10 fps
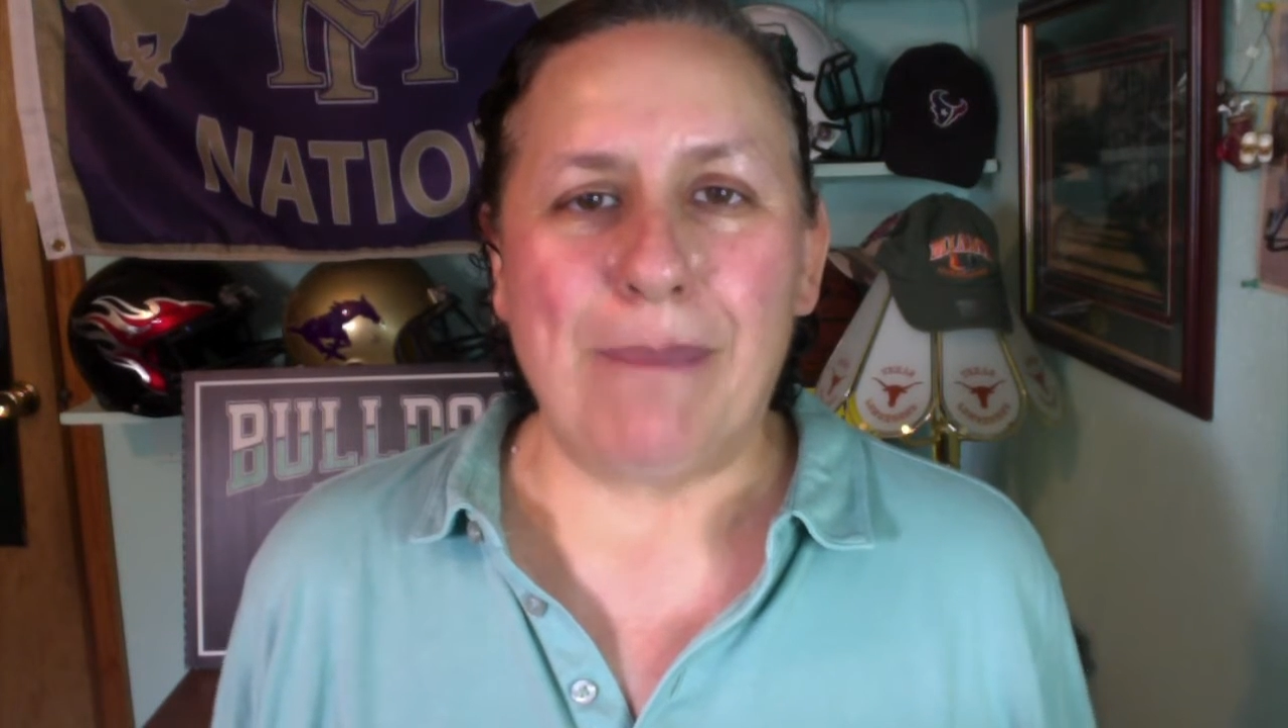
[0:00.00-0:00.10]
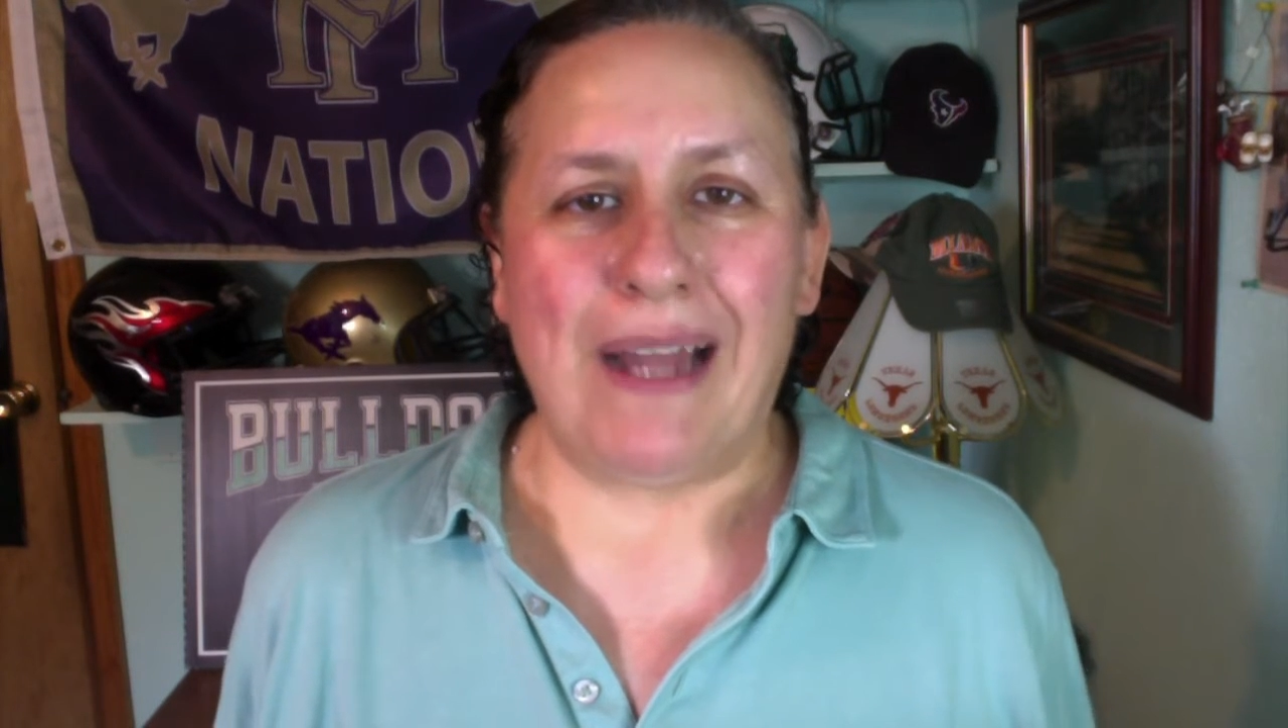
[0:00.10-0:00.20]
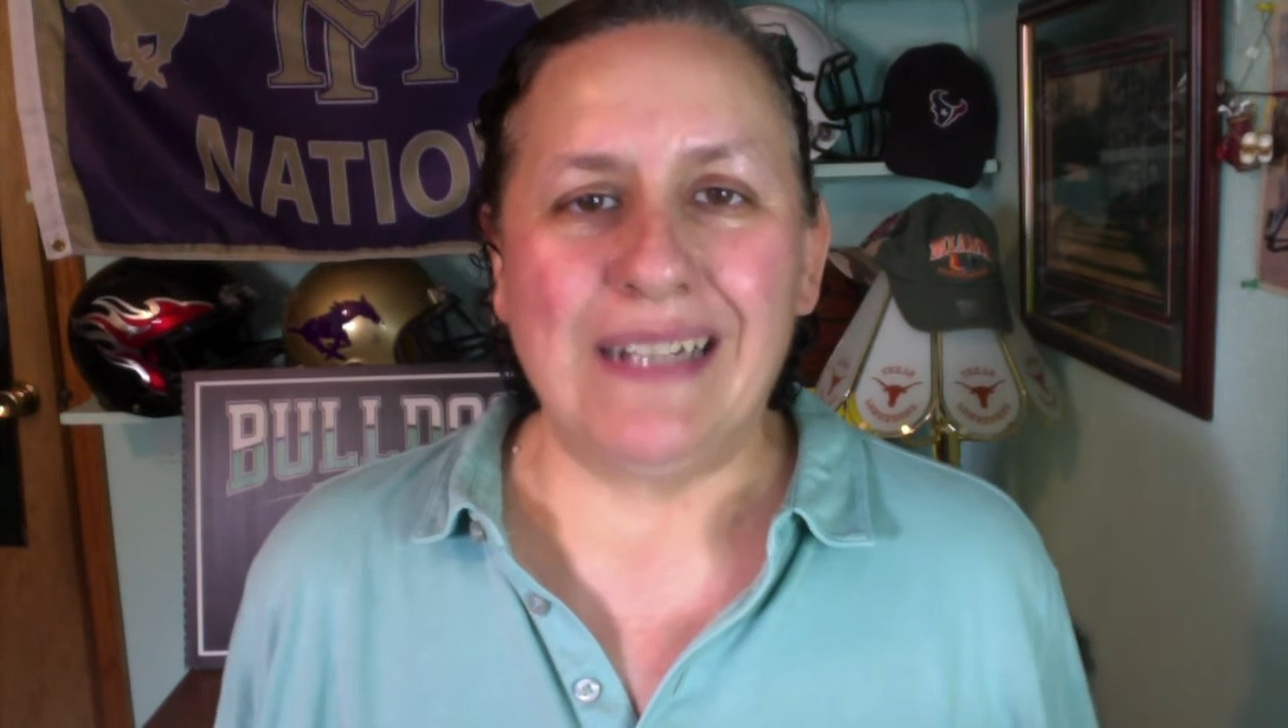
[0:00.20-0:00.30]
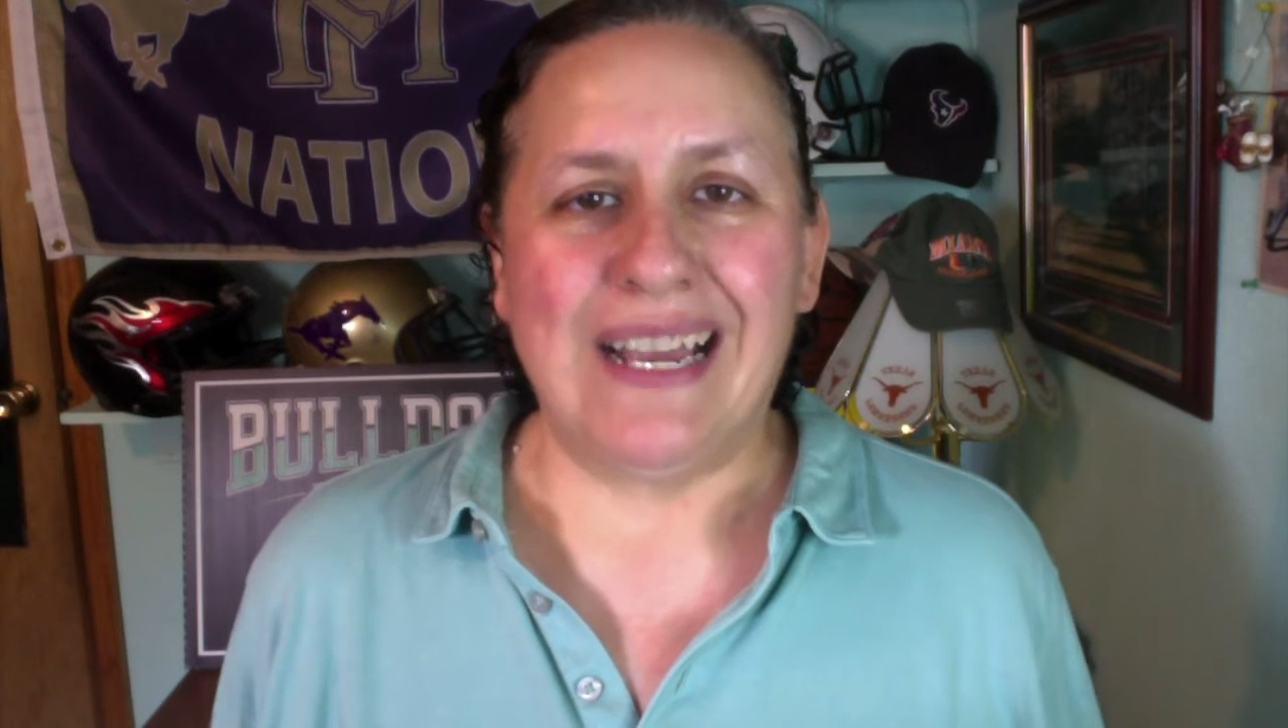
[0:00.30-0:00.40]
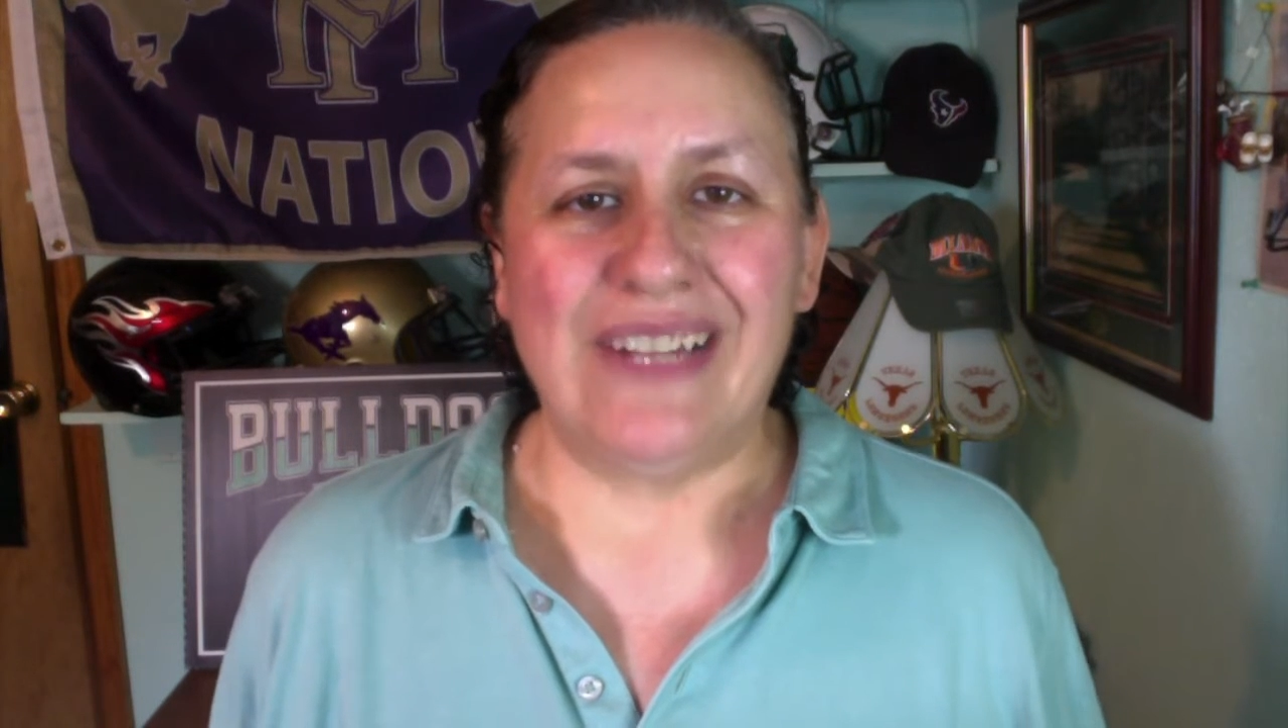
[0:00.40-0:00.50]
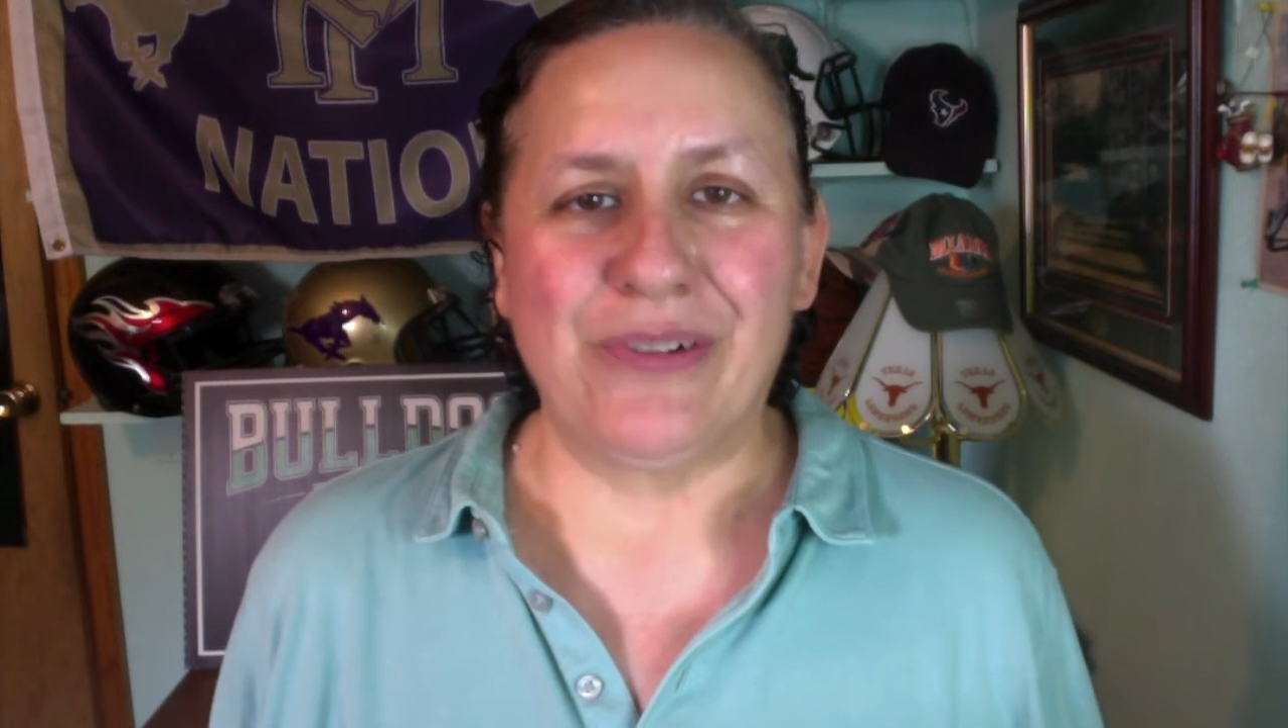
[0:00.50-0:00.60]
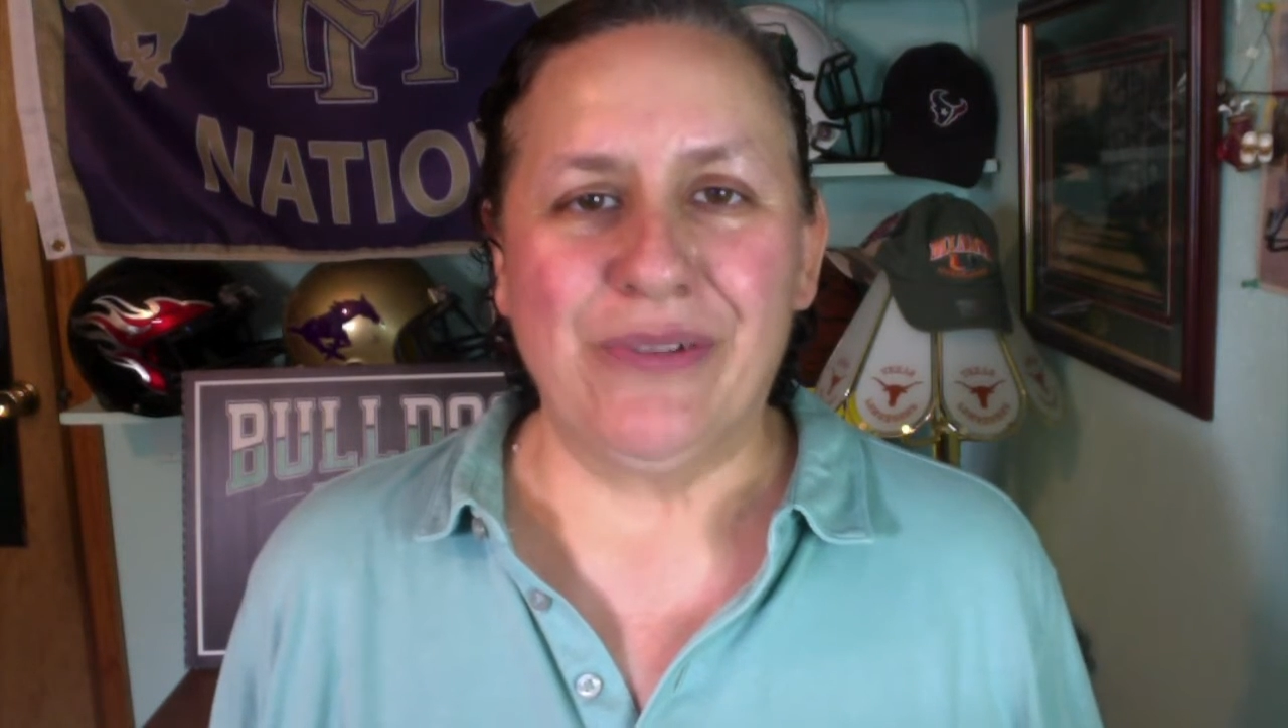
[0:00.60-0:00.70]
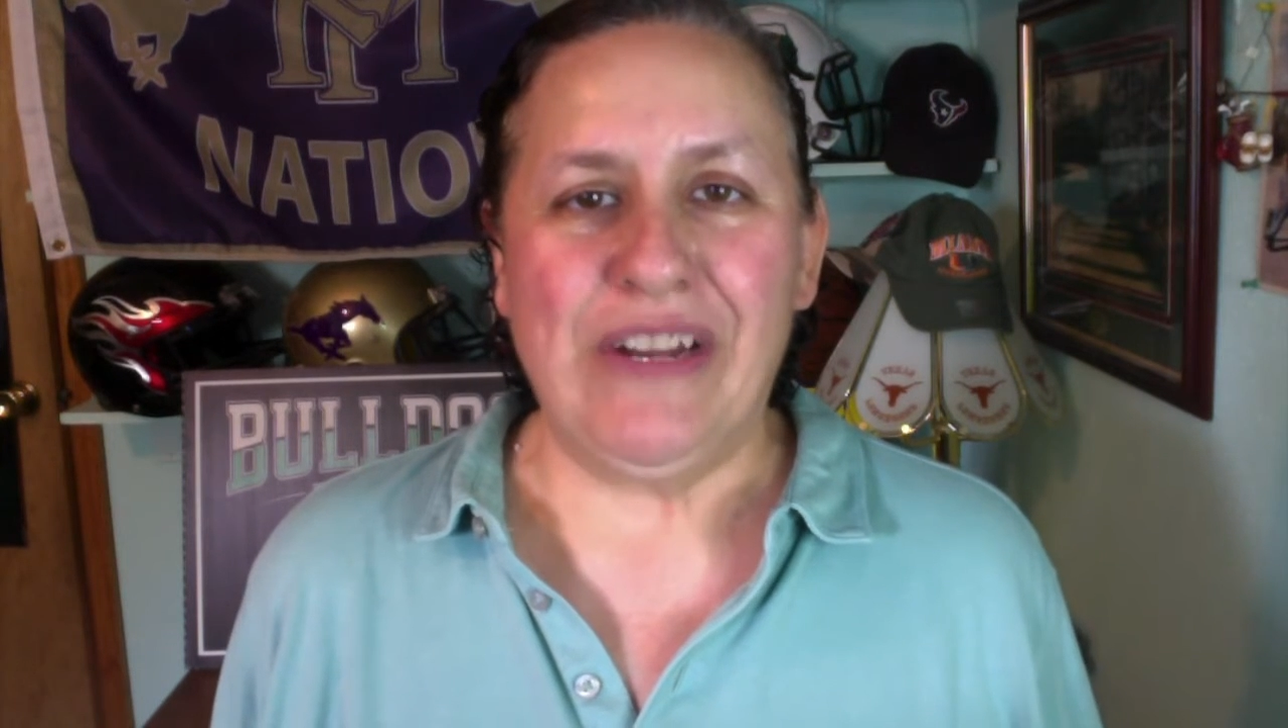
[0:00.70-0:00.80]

Podcaster